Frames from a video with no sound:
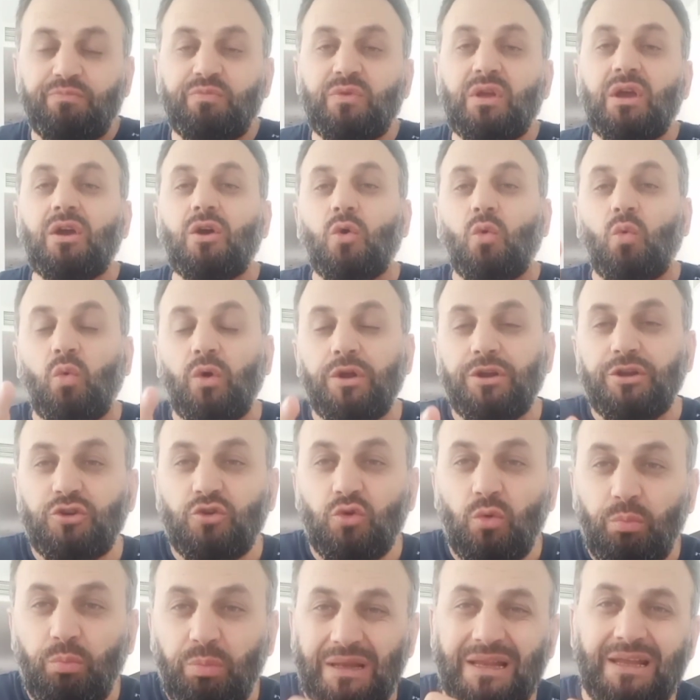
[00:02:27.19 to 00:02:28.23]
When you
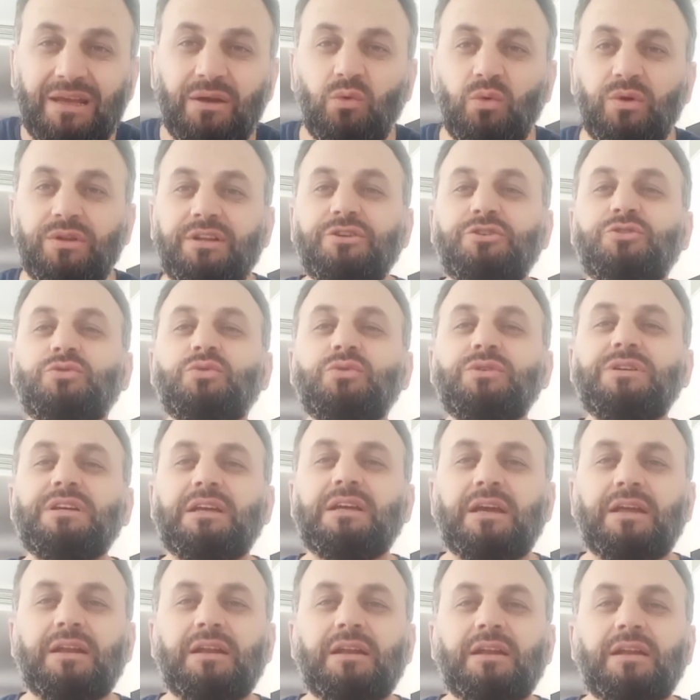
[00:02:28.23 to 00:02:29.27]
play with the 2D
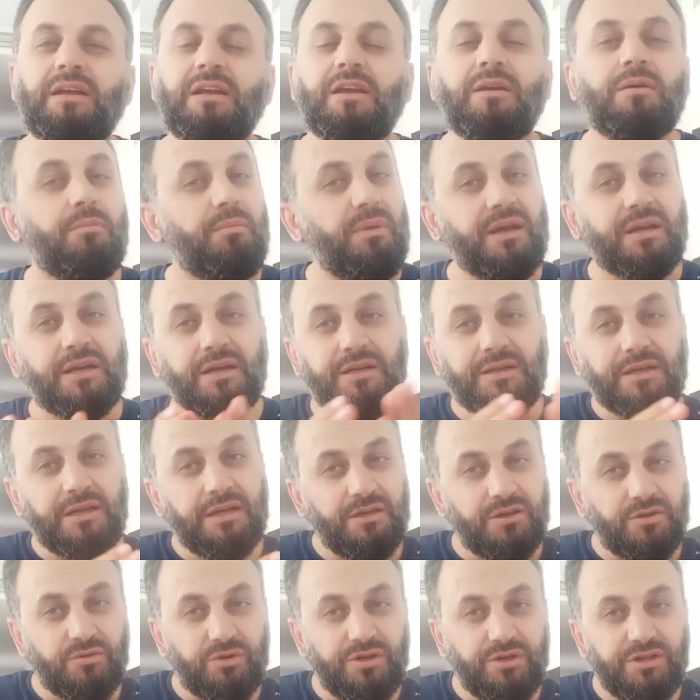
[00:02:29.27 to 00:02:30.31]
gain, make it
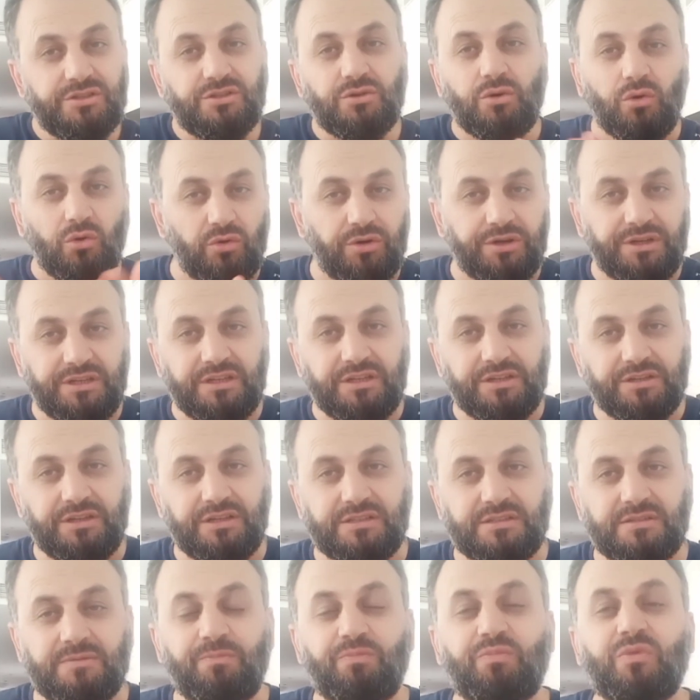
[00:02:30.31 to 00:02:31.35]
increase or
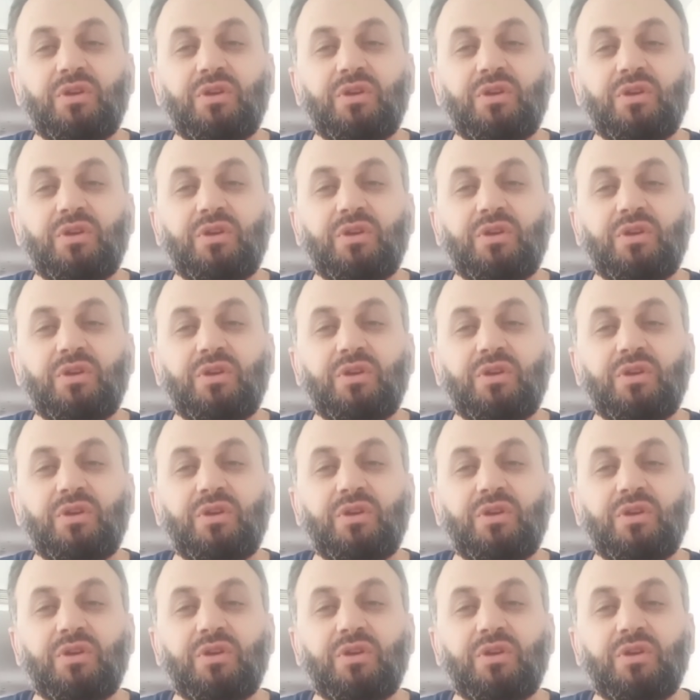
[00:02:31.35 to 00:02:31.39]
decrease.